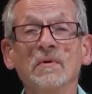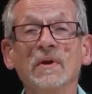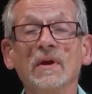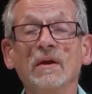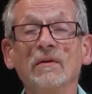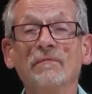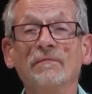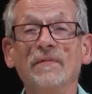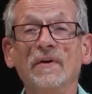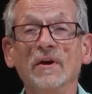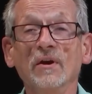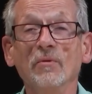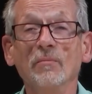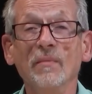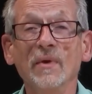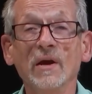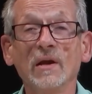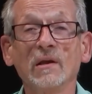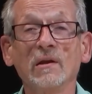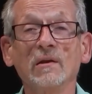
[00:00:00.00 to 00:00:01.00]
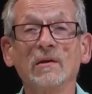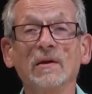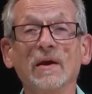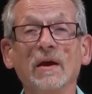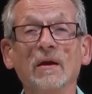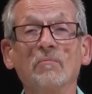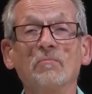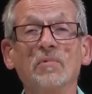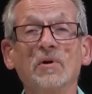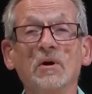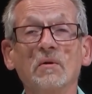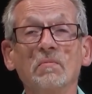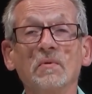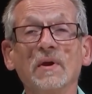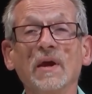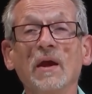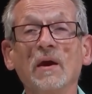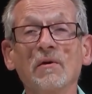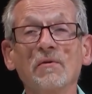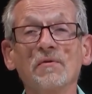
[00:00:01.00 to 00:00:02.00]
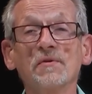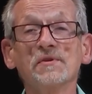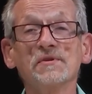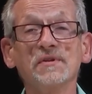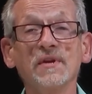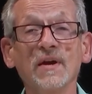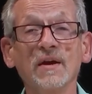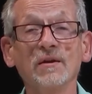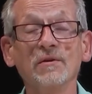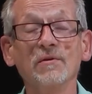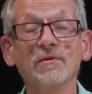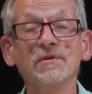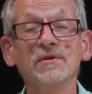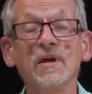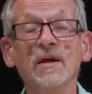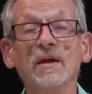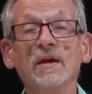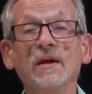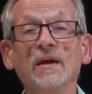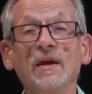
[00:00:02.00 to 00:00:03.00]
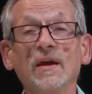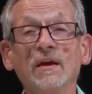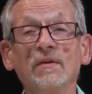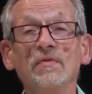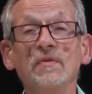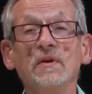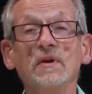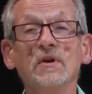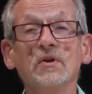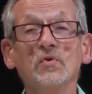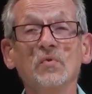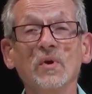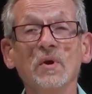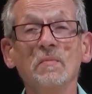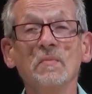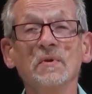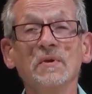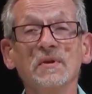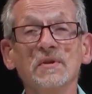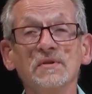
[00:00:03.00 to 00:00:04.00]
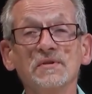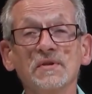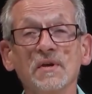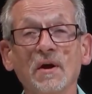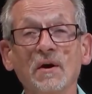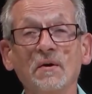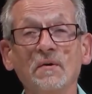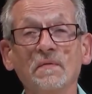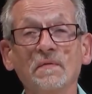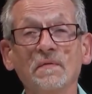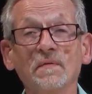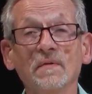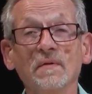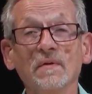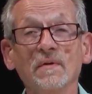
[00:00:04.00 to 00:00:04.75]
environmental, and public health standards in the agreement itself.